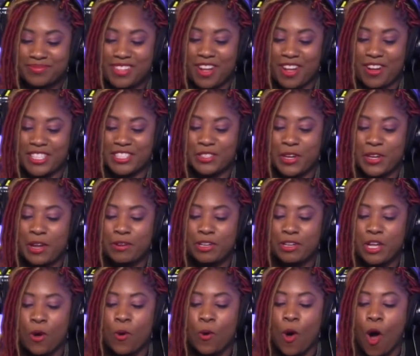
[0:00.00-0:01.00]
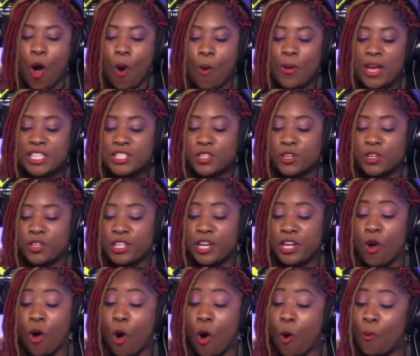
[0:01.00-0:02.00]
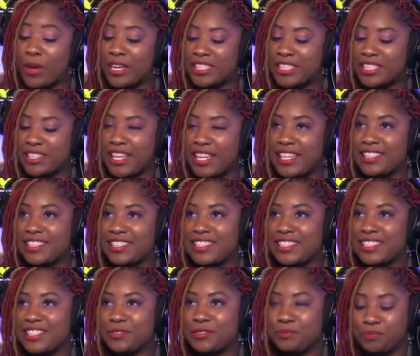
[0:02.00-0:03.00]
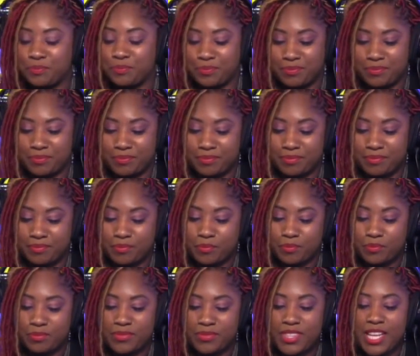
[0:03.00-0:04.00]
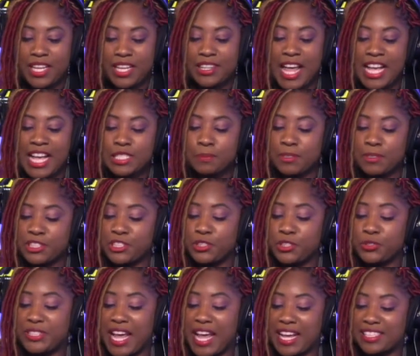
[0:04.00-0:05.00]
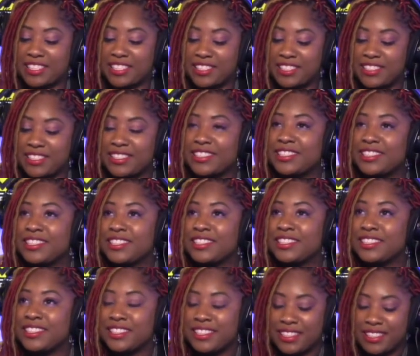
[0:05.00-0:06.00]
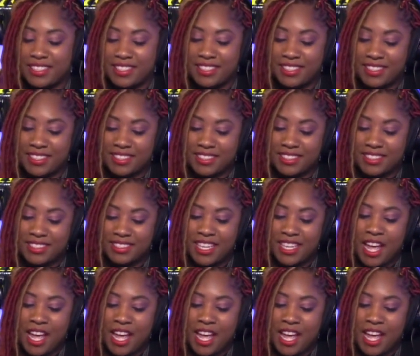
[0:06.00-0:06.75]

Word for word: All right, so here we go. Always early or always late? Always late. Last person you text? Mom.